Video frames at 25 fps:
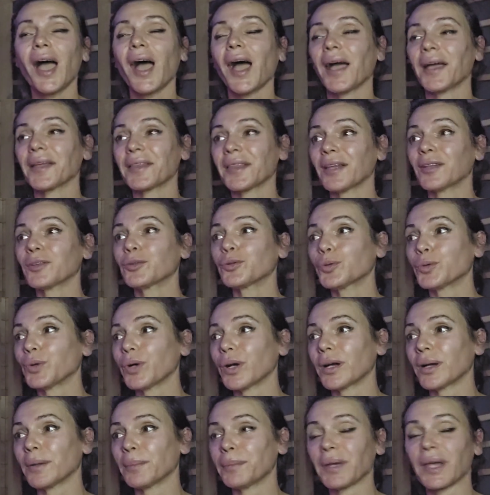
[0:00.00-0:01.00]
I tend to
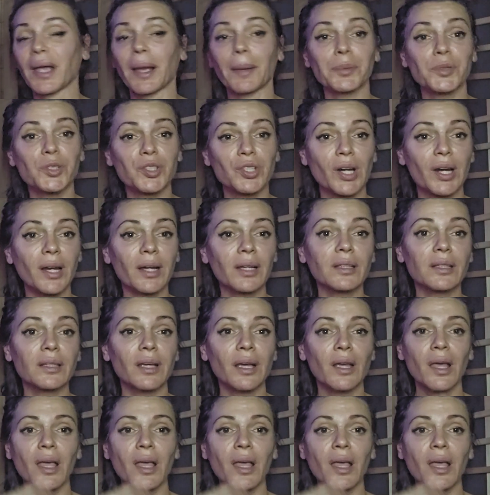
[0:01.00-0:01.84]
be abstract,